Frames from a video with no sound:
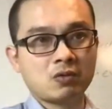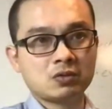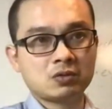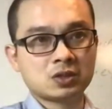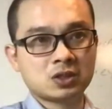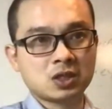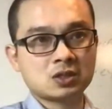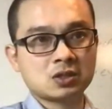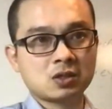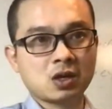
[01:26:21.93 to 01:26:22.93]
to
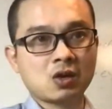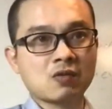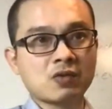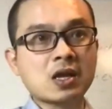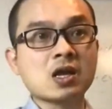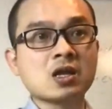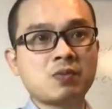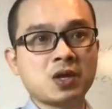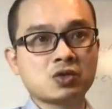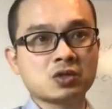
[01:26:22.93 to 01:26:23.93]
6 or even 8
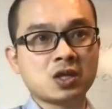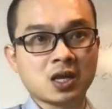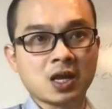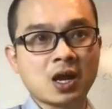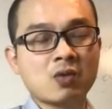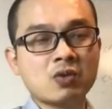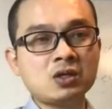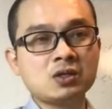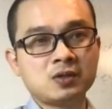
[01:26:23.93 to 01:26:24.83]
patients in an hour.